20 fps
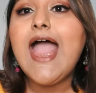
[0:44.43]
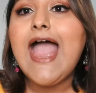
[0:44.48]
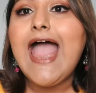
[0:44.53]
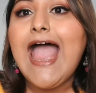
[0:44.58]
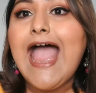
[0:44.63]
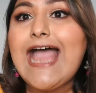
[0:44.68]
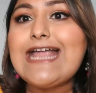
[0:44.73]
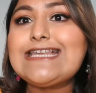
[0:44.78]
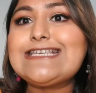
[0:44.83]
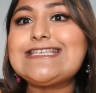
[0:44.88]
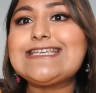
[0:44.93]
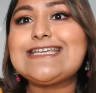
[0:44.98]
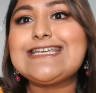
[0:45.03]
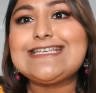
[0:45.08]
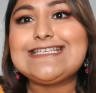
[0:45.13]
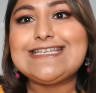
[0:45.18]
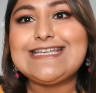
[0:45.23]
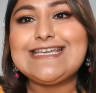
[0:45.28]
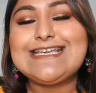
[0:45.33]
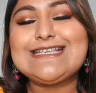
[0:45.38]
And
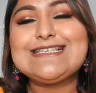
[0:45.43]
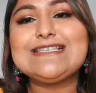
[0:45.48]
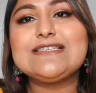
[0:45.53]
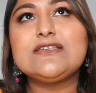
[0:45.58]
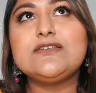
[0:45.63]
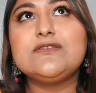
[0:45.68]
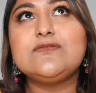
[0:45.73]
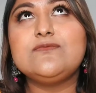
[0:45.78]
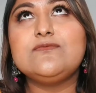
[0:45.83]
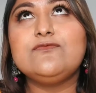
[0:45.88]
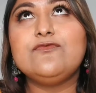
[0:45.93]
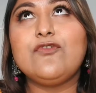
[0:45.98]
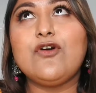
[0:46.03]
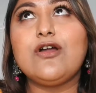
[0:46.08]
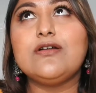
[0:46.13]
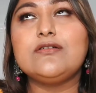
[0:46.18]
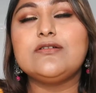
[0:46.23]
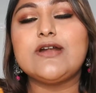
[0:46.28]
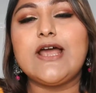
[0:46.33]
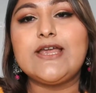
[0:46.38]
it is
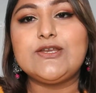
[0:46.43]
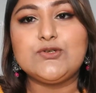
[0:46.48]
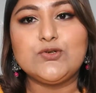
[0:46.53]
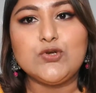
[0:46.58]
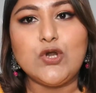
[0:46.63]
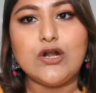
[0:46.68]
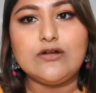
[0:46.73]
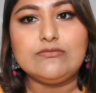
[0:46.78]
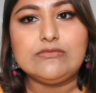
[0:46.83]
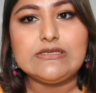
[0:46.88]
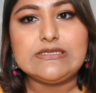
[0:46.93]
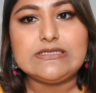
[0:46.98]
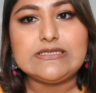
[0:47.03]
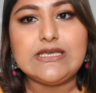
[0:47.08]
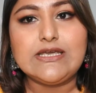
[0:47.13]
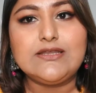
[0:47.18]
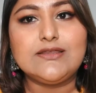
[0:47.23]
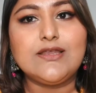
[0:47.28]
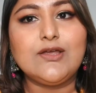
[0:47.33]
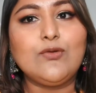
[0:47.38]
for dry to normal skin.